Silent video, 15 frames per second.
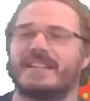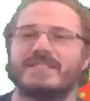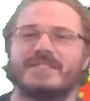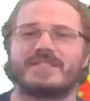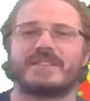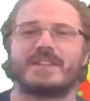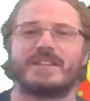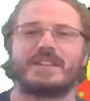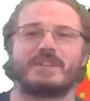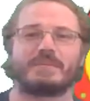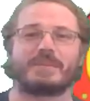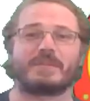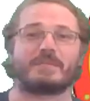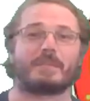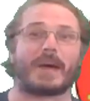Just a little bit
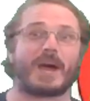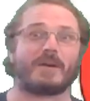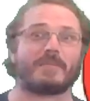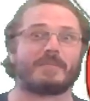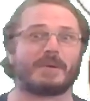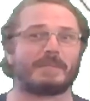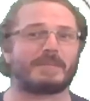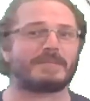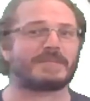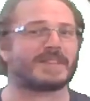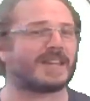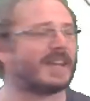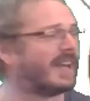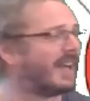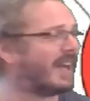of power problem.
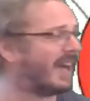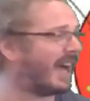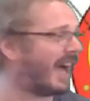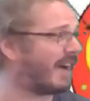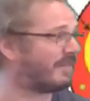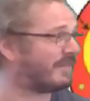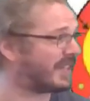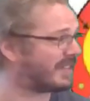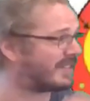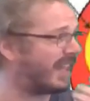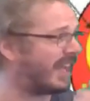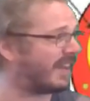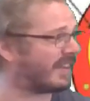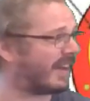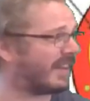Fixed now
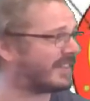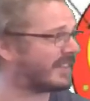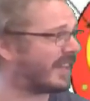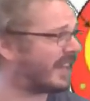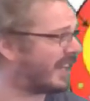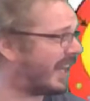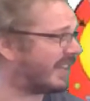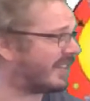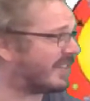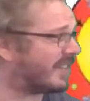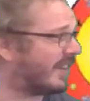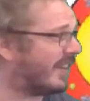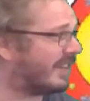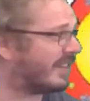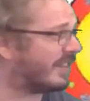though. So the next
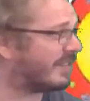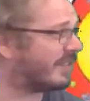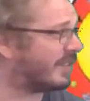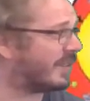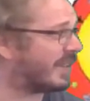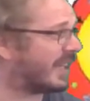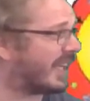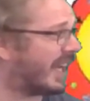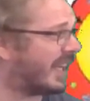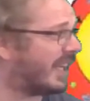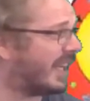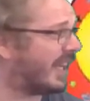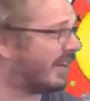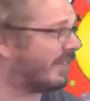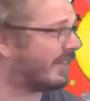slide that you're looking at
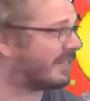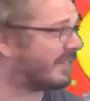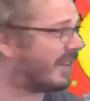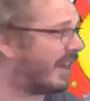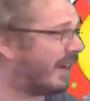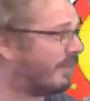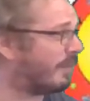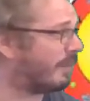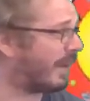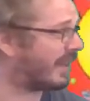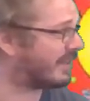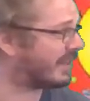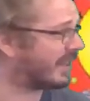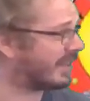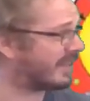here is,
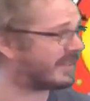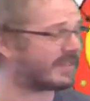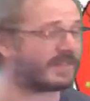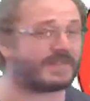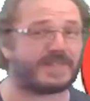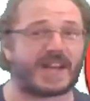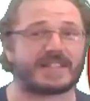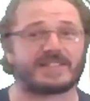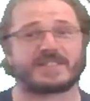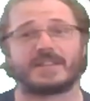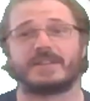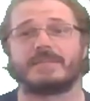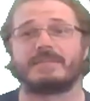basically this is a fat cell.